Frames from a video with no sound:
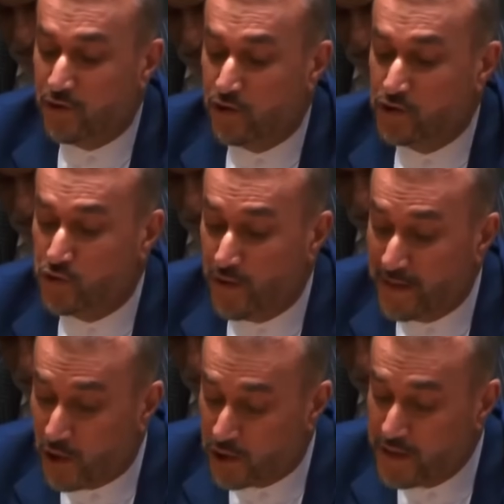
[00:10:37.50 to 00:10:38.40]
There
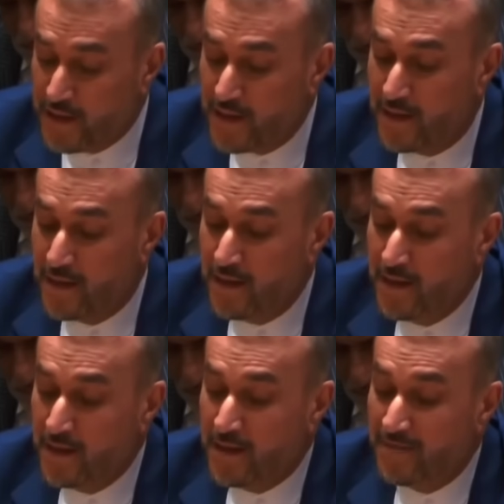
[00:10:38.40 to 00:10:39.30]
is no
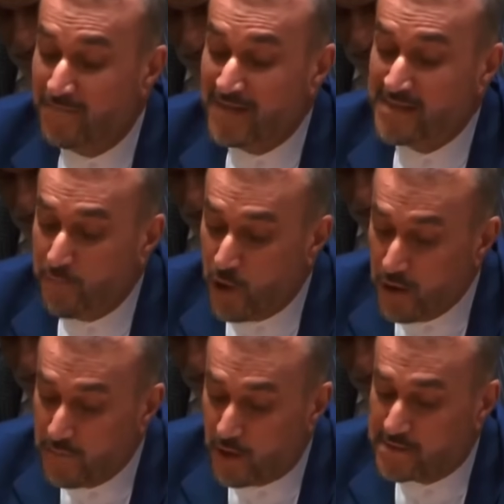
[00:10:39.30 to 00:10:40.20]
doubt
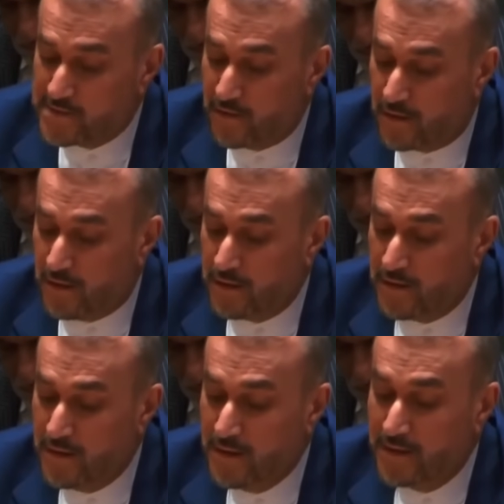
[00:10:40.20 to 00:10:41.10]
that
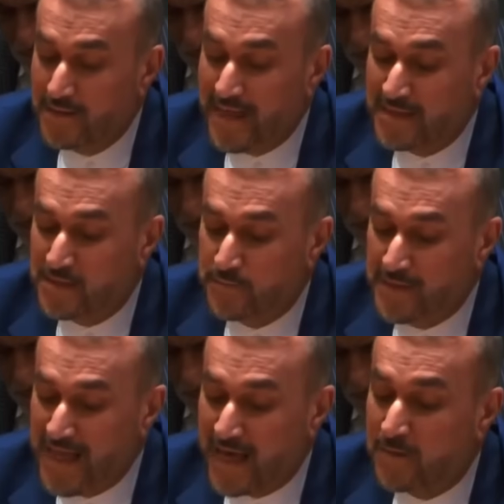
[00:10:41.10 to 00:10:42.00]
sacrifices made by General
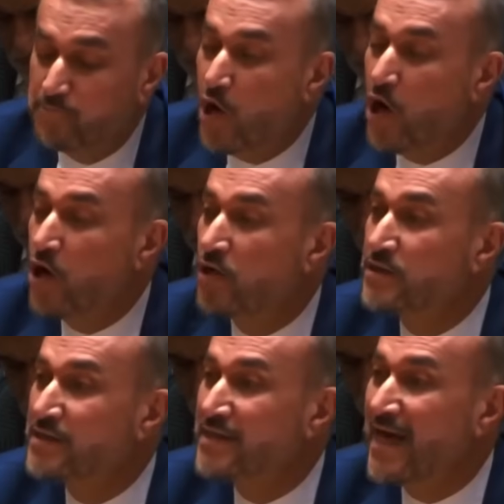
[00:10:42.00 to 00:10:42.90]
Soleimani and
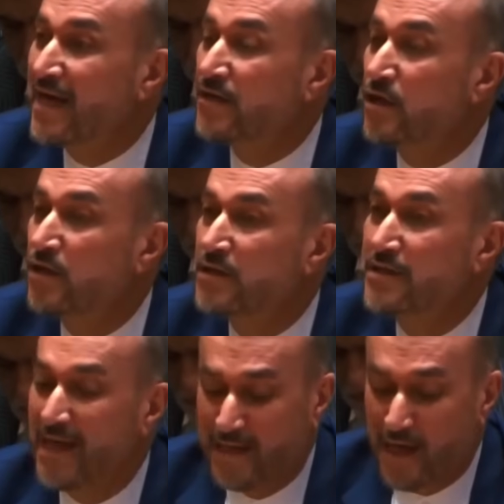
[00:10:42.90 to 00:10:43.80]

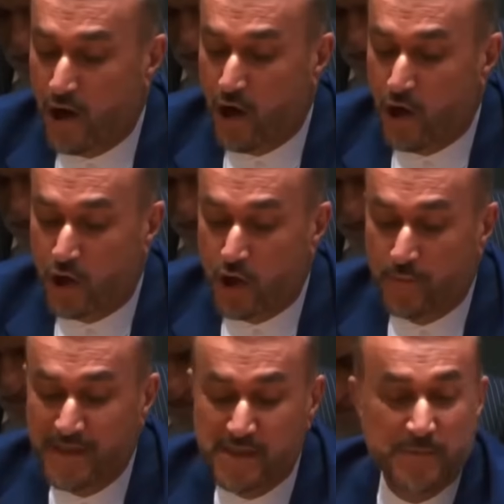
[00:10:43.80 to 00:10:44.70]
IRGC
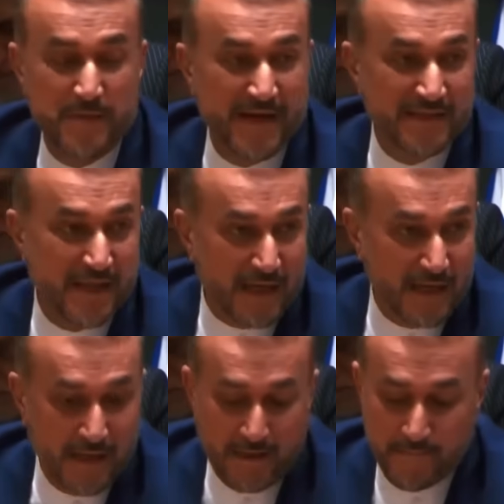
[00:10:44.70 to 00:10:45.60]
in
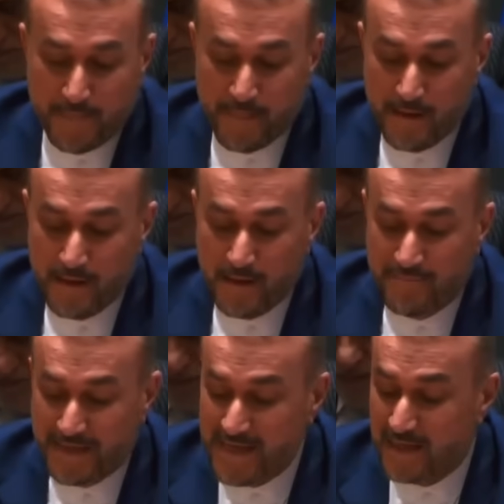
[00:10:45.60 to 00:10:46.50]
restoring
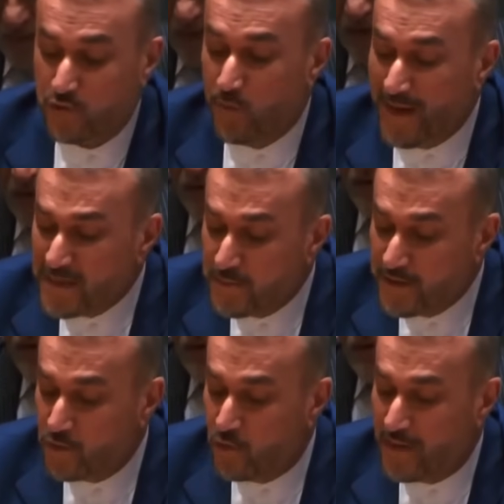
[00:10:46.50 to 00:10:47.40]
peace to the
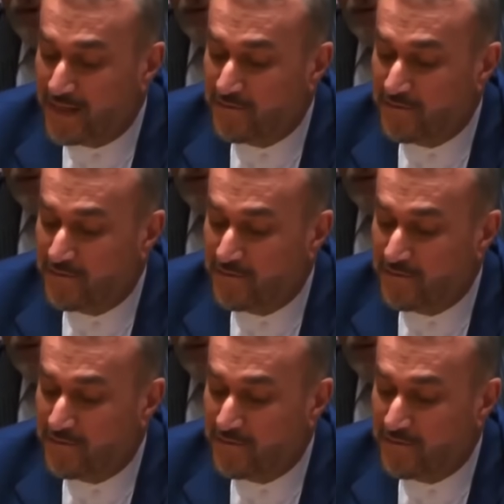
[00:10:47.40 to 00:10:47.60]
region